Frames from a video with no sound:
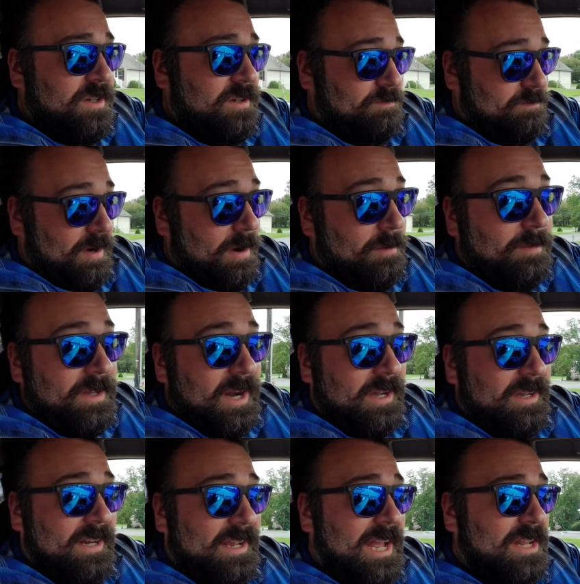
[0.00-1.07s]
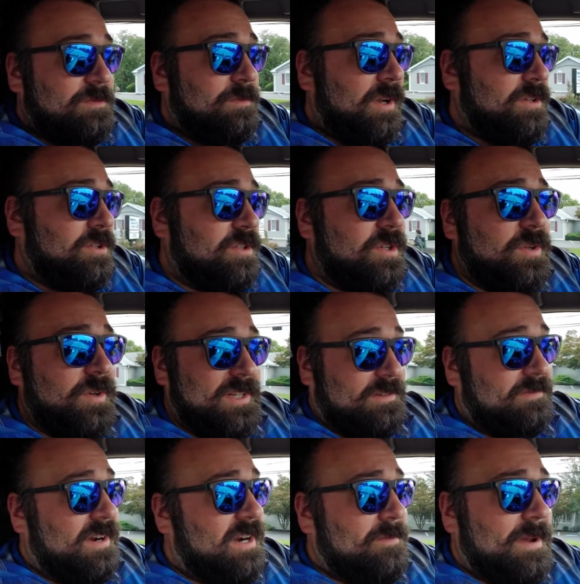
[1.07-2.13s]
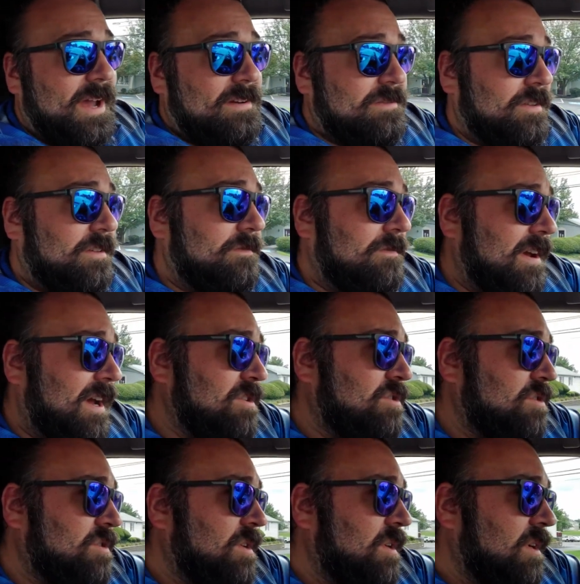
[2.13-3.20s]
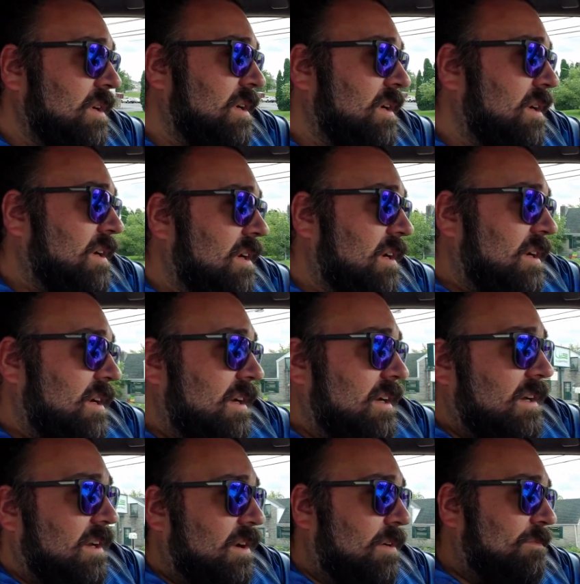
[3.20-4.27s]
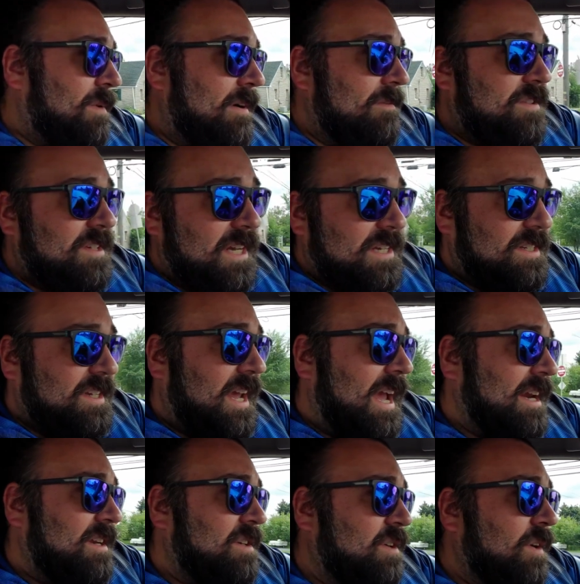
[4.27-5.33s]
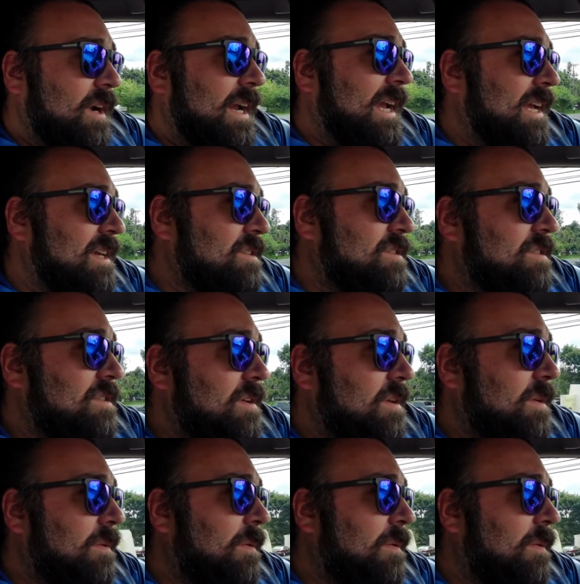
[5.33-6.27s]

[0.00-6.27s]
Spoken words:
You're probably not going to catch much. Two, it's very bad for the fish. You know, above 68 degrees,